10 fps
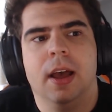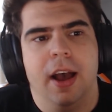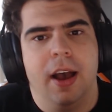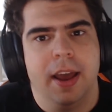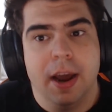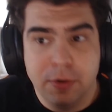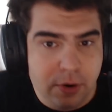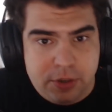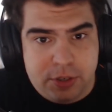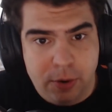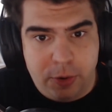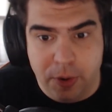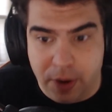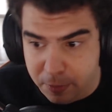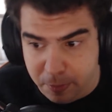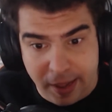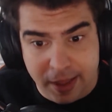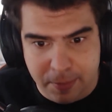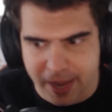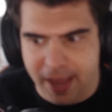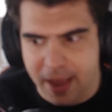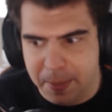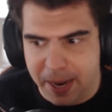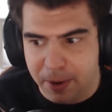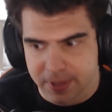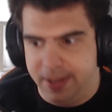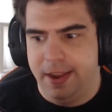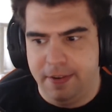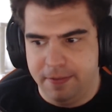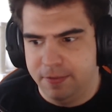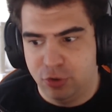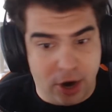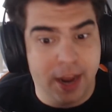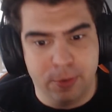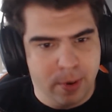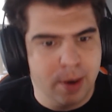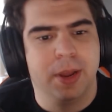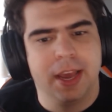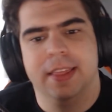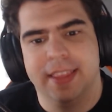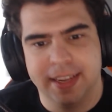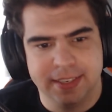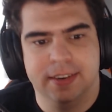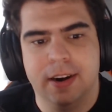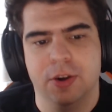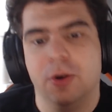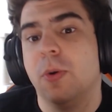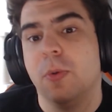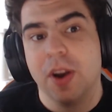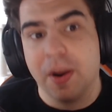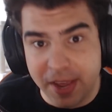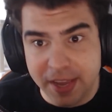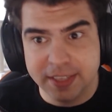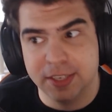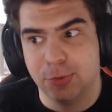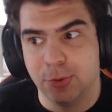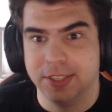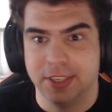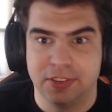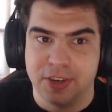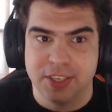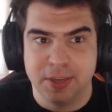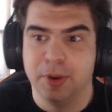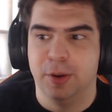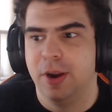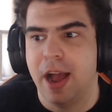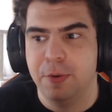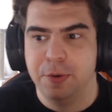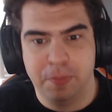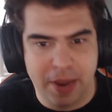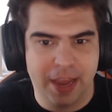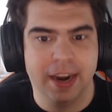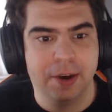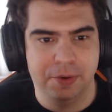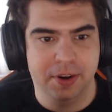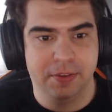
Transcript: And I would go into solo queue and I would play my game and I would like try to replicate that scenario. Or when I'm in a situation that's very similar, I would play it out.